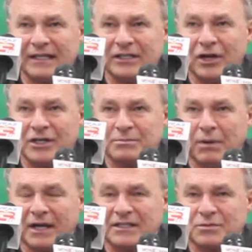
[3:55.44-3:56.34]
his
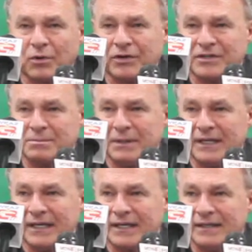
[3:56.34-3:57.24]
buckets weren't as
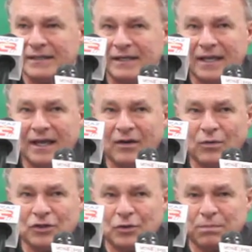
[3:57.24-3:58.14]
big.
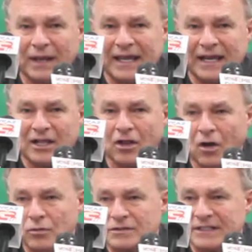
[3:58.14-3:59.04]
When you're playing
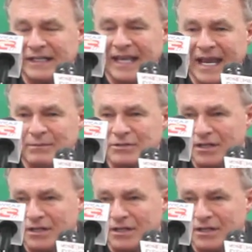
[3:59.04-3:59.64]
close and the game's